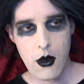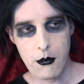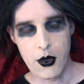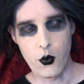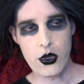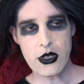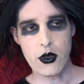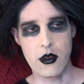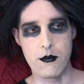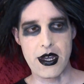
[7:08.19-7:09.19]
But really one
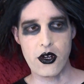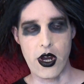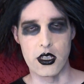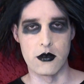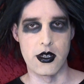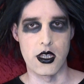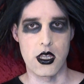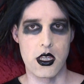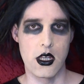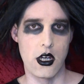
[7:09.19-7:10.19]
of the bigger
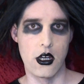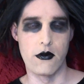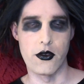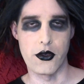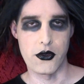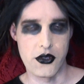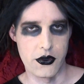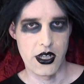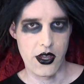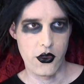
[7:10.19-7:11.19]
elements of the Soul Stone
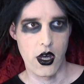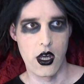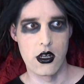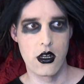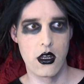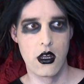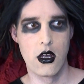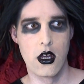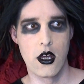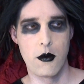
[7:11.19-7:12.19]
that I thought
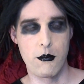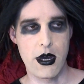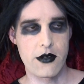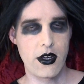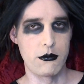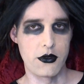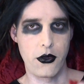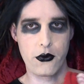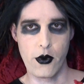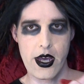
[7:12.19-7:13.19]
might have helped
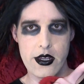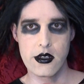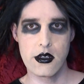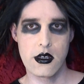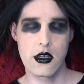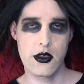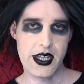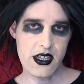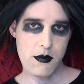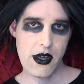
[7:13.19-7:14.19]
thread
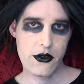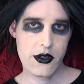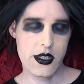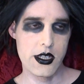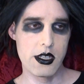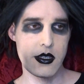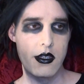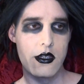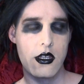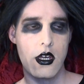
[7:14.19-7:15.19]
things better
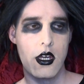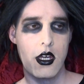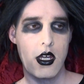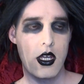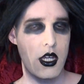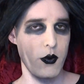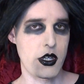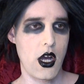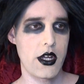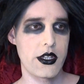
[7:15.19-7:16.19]
is in
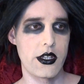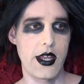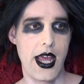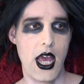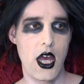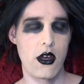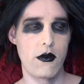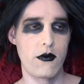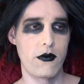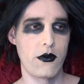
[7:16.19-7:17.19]
Wakanda they
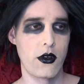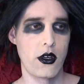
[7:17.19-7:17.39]
have